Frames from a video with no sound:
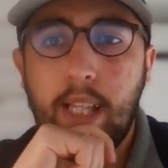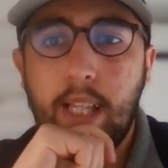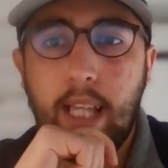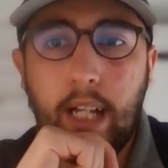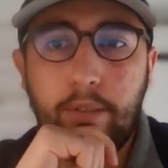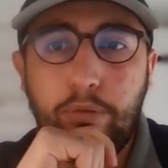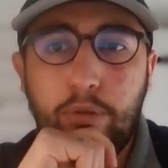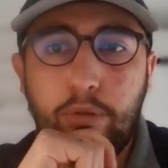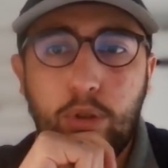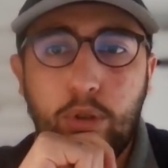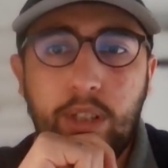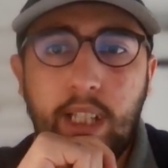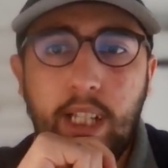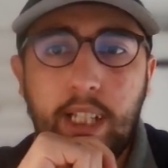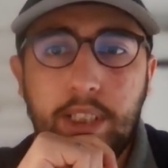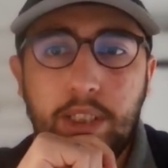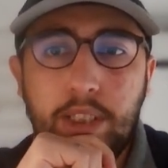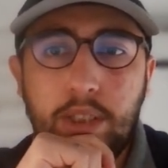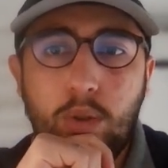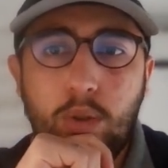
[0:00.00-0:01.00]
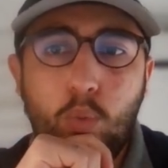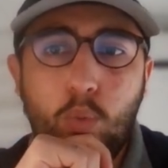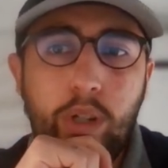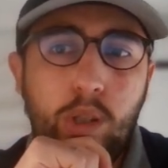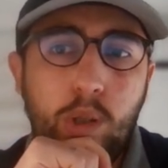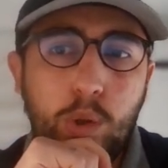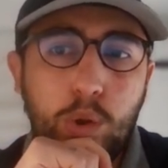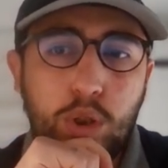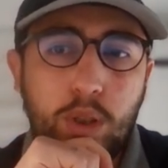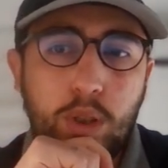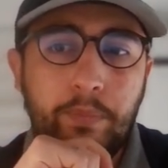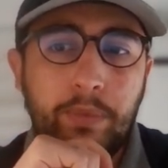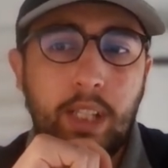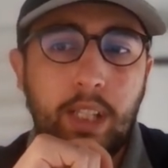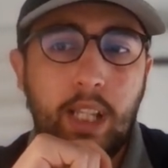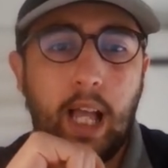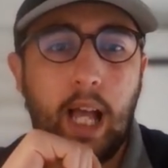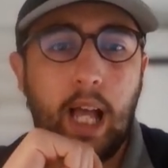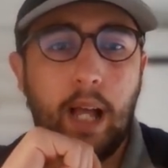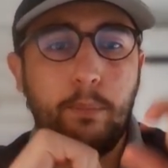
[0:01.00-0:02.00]
And for this, we used
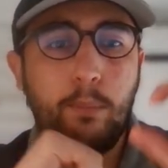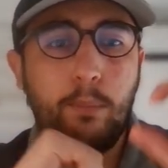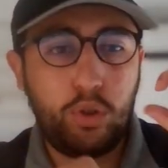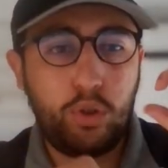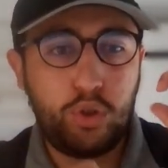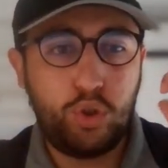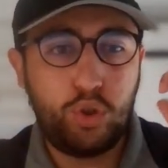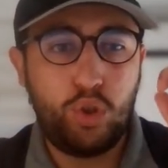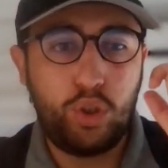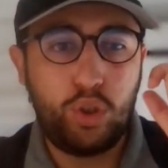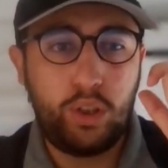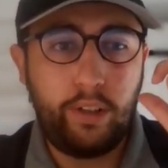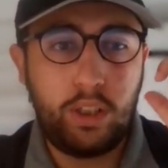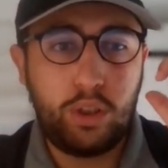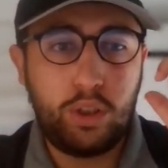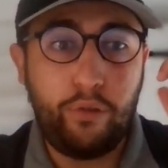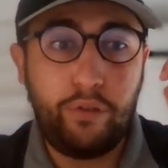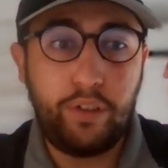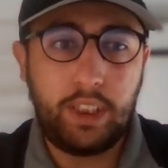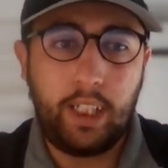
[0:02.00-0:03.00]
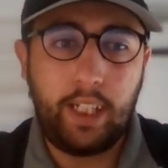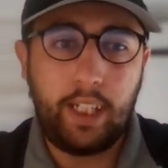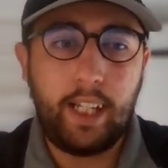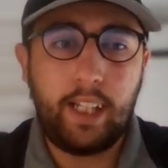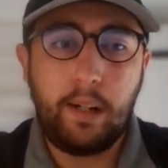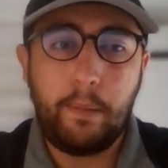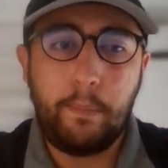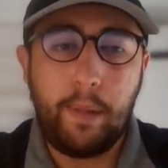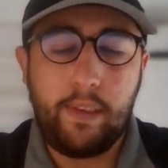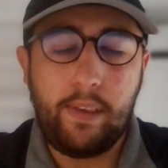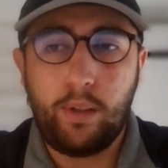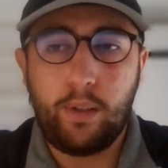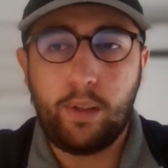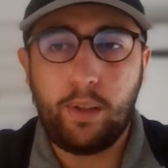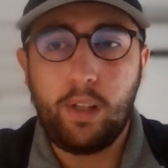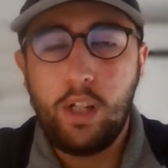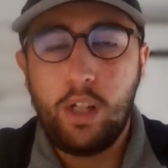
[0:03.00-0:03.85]
a more sophisticated method.